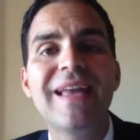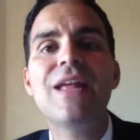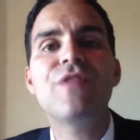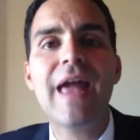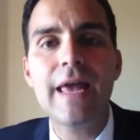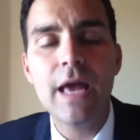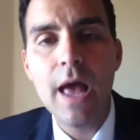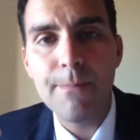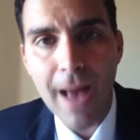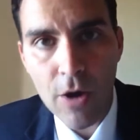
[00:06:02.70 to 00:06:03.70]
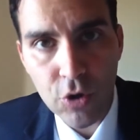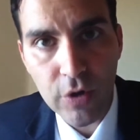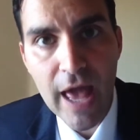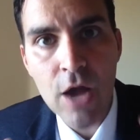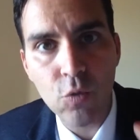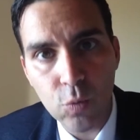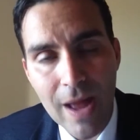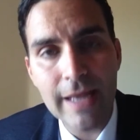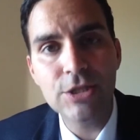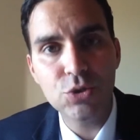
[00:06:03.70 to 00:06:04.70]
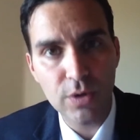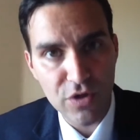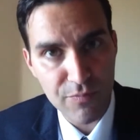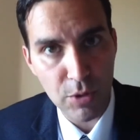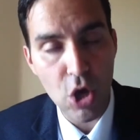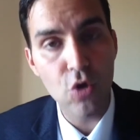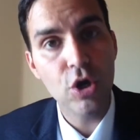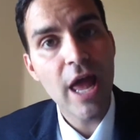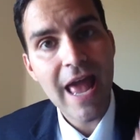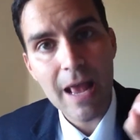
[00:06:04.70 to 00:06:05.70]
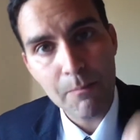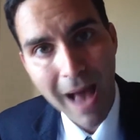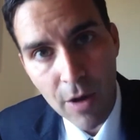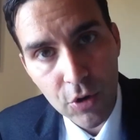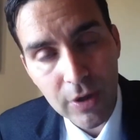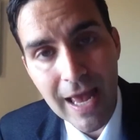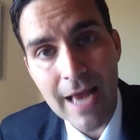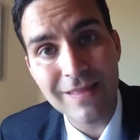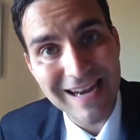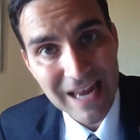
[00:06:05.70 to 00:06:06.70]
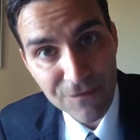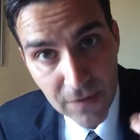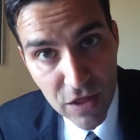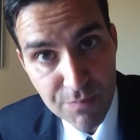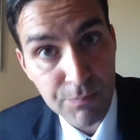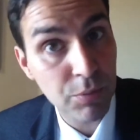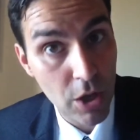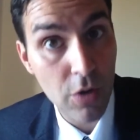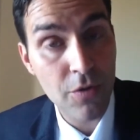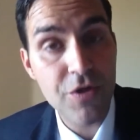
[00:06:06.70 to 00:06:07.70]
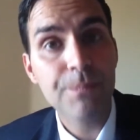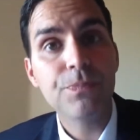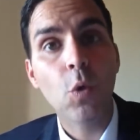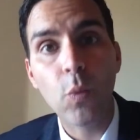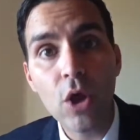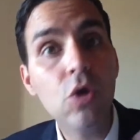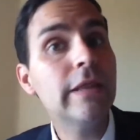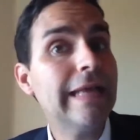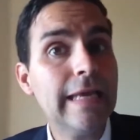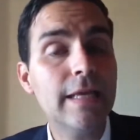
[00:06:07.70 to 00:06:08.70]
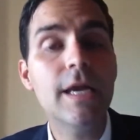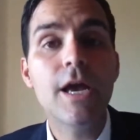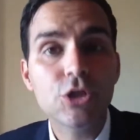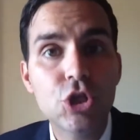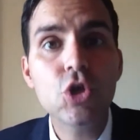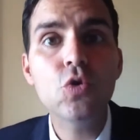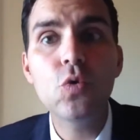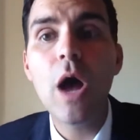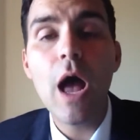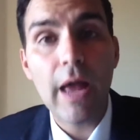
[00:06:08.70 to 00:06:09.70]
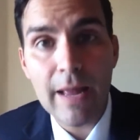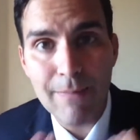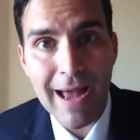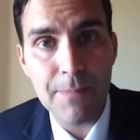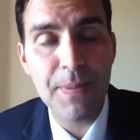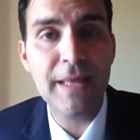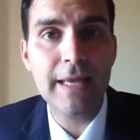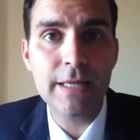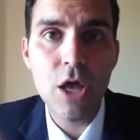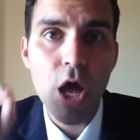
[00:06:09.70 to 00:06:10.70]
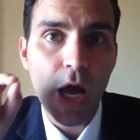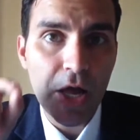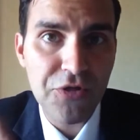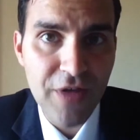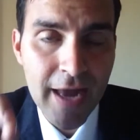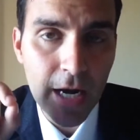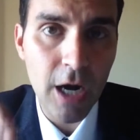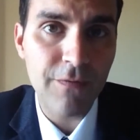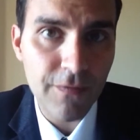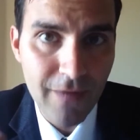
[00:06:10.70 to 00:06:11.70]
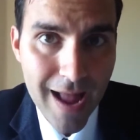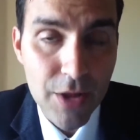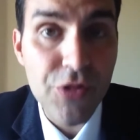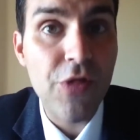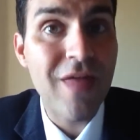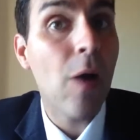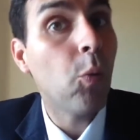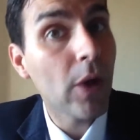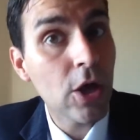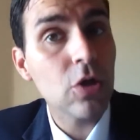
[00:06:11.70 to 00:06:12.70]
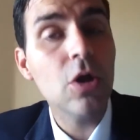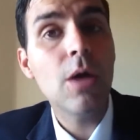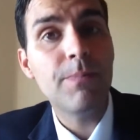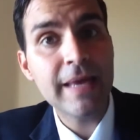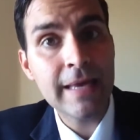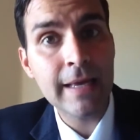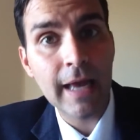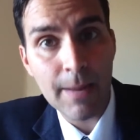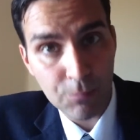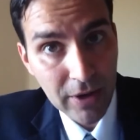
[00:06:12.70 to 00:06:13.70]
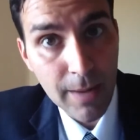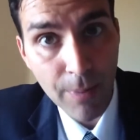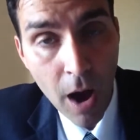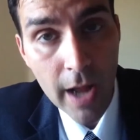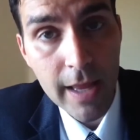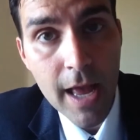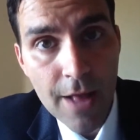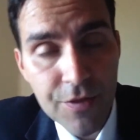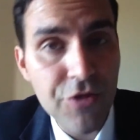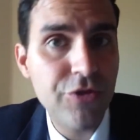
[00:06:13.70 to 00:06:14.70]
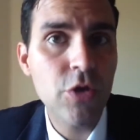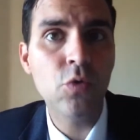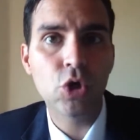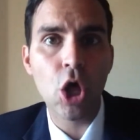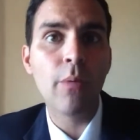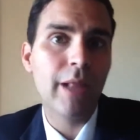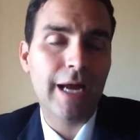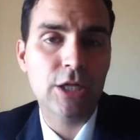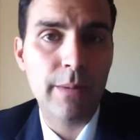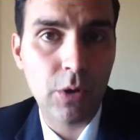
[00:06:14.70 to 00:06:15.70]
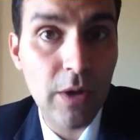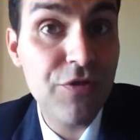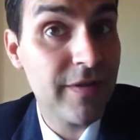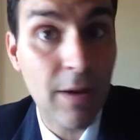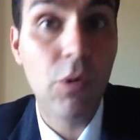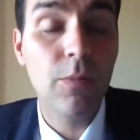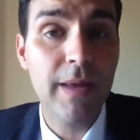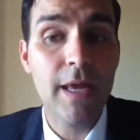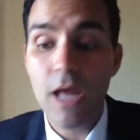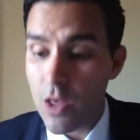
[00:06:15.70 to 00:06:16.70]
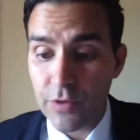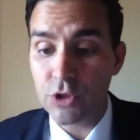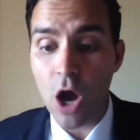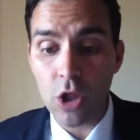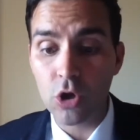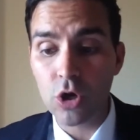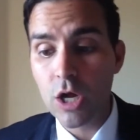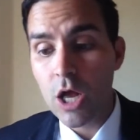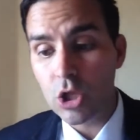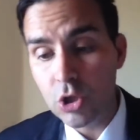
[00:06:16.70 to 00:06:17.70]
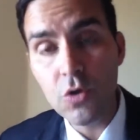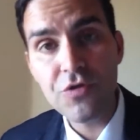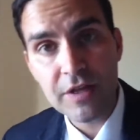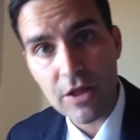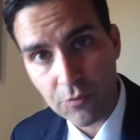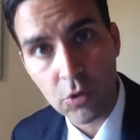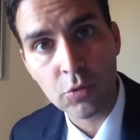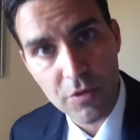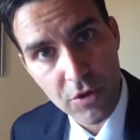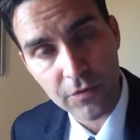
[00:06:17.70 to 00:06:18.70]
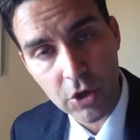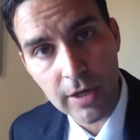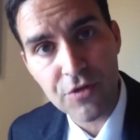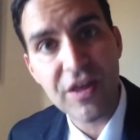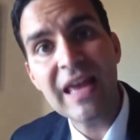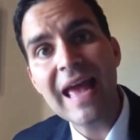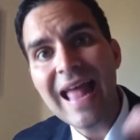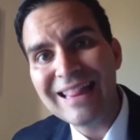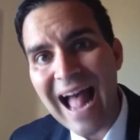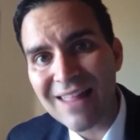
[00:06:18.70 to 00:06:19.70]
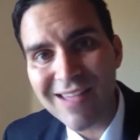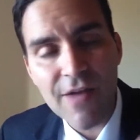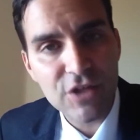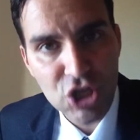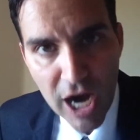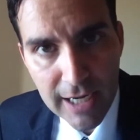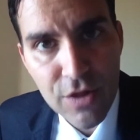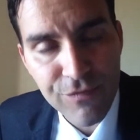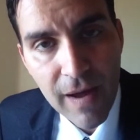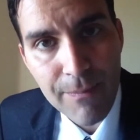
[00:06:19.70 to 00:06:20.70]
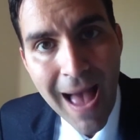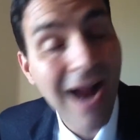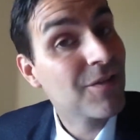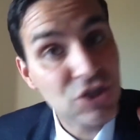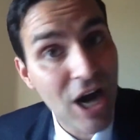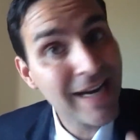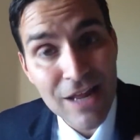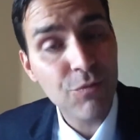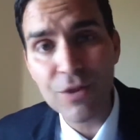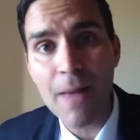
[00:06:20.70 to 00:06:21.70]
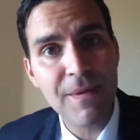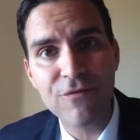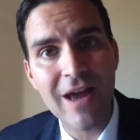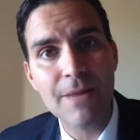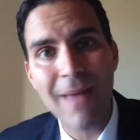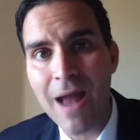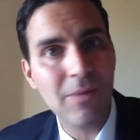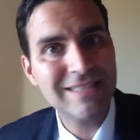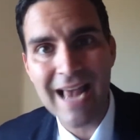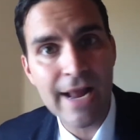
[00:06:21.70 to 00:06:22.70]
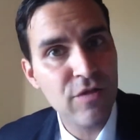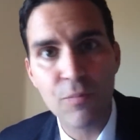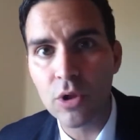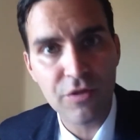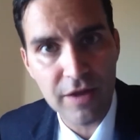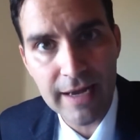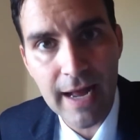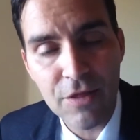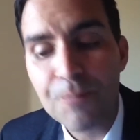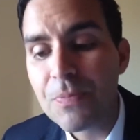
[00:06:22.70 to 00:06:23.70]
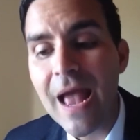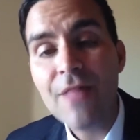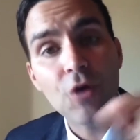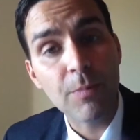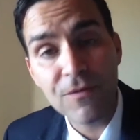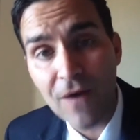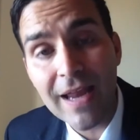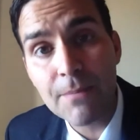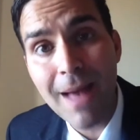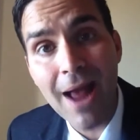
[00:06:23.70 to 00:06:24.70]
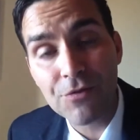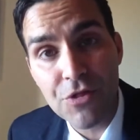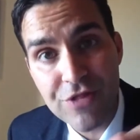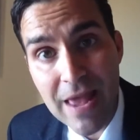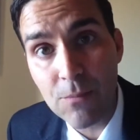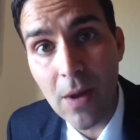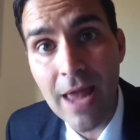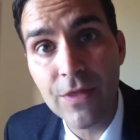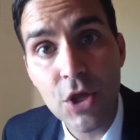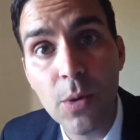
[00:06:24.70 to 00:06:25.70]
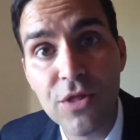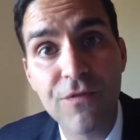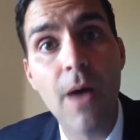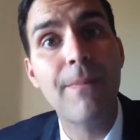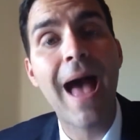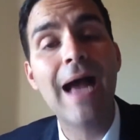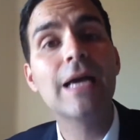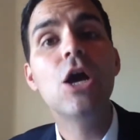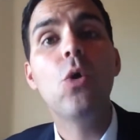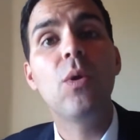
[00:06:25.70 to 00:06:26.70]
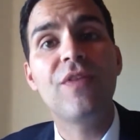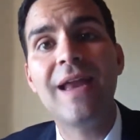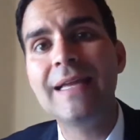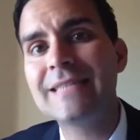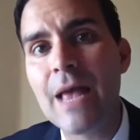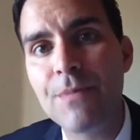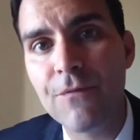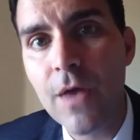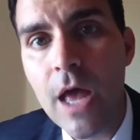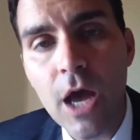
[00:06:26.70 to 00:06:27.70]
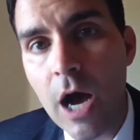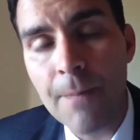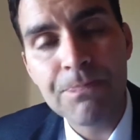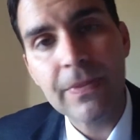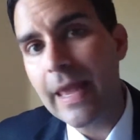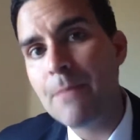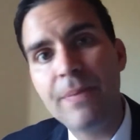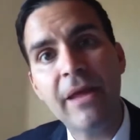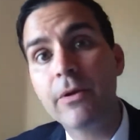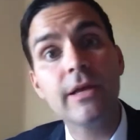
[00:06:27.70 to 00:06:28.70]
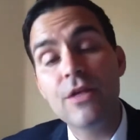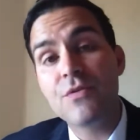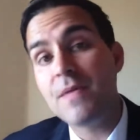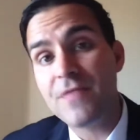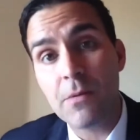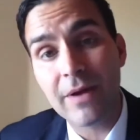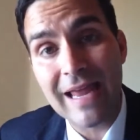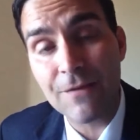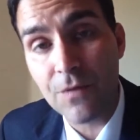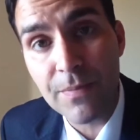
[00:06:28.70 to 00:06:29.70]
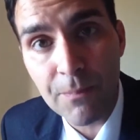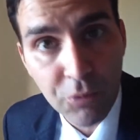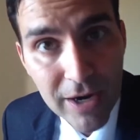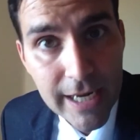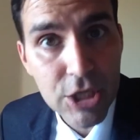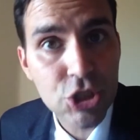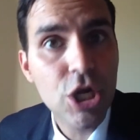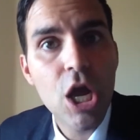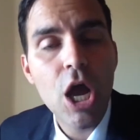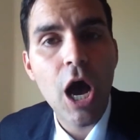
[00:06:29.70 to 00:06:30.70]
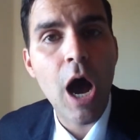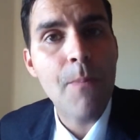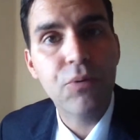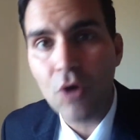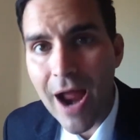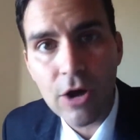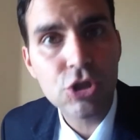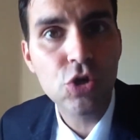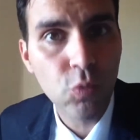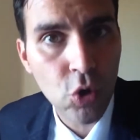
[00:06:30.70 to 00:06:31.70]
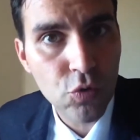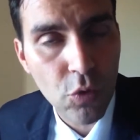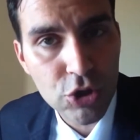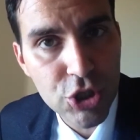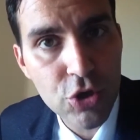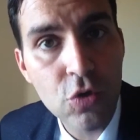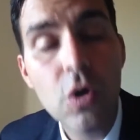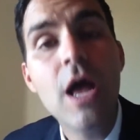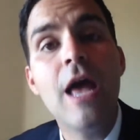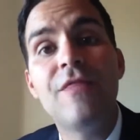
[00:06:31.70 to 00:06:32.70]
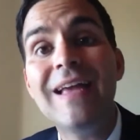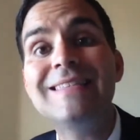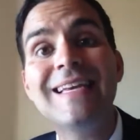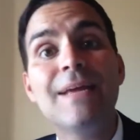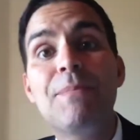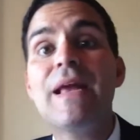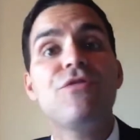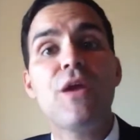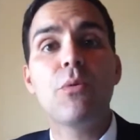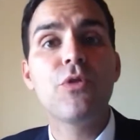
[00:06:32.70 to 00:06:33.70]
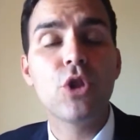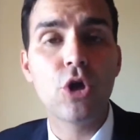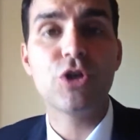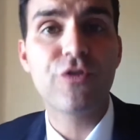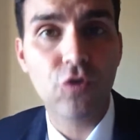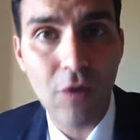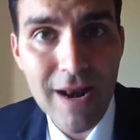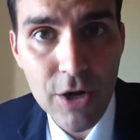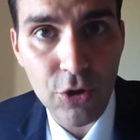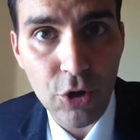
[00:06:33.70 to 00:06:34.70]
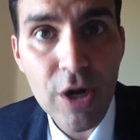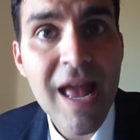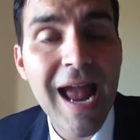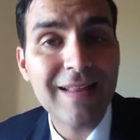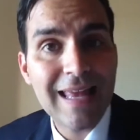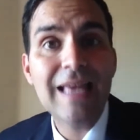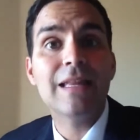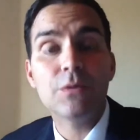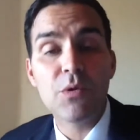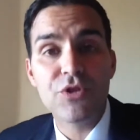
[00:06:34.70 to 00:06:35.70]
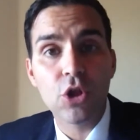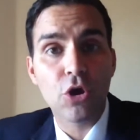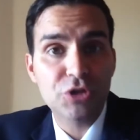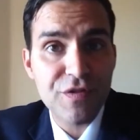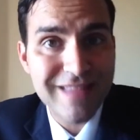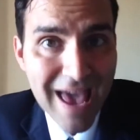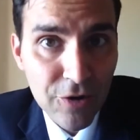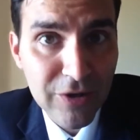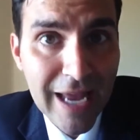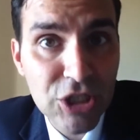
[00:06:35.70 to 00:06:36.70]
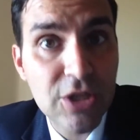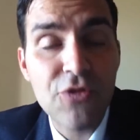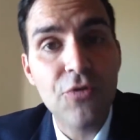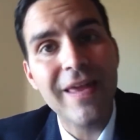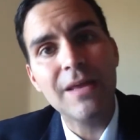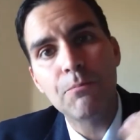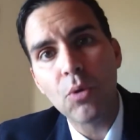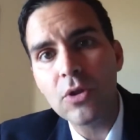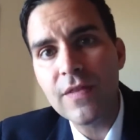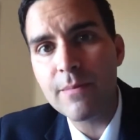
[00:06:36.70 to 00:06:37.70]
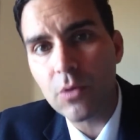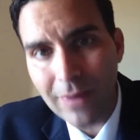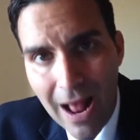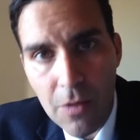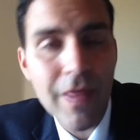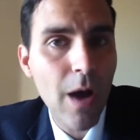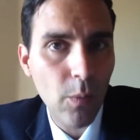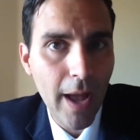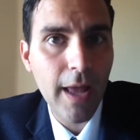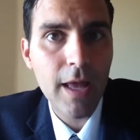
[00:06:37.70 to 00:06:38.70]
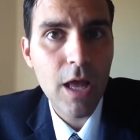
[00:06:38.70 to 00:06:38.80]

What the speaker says: It is a powder keg ready to explode. A powder keg that, if explodes, will lead to, in my opinion, a set of events that will bring upon this new global economic reset that will be the dollar losing its world reserve currency. That's how the Chinese fight back. The Chinese will not be fighting back with tanks, bullets, and guns. They'll be fighting back the same way the U.S. fought back with any type of imperialism that they were getting from the British prior to World War II. They did it because they were the largest creditor and England was the largest debtor nation, and so they could bully them around that way.